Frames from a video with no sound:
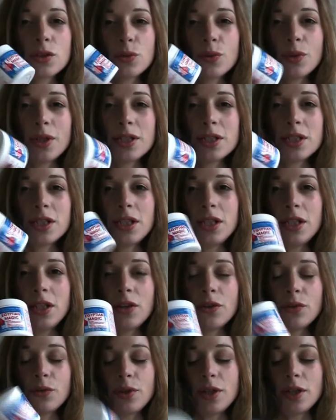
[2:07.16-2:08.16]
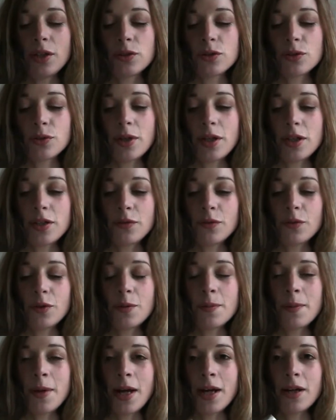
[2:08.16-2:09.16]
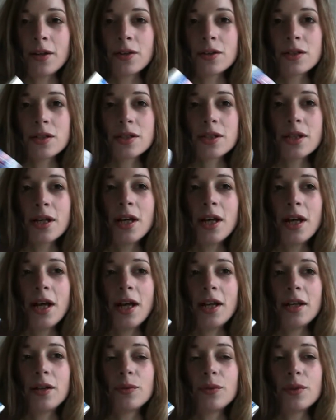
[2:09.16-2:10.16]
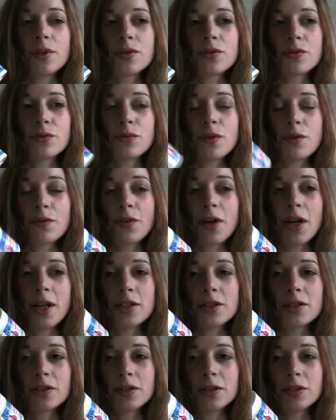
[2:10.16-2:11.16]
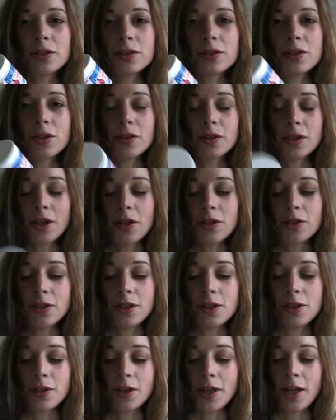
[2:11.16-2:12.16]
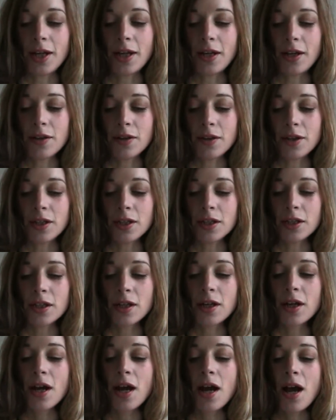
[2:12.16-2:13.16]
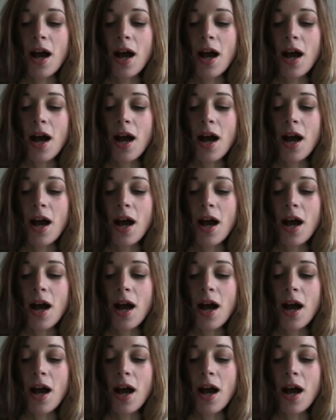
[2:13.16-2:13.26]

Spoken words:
23 or 24 pounds, and it was revital.co.uk, I think.